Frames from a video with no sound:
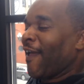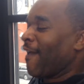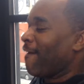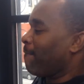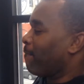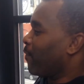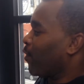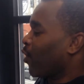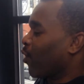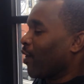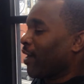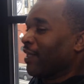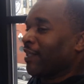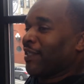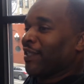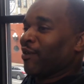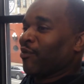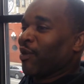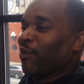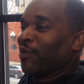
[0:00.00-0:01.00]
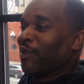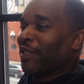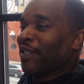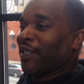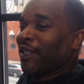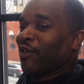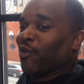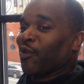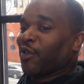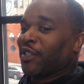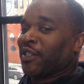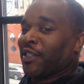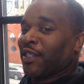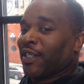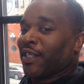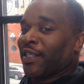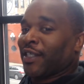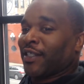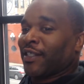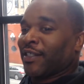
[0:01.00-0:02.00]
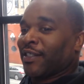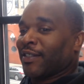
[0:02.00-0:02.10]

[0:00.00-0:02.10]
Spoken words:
I have no idea what we did or said.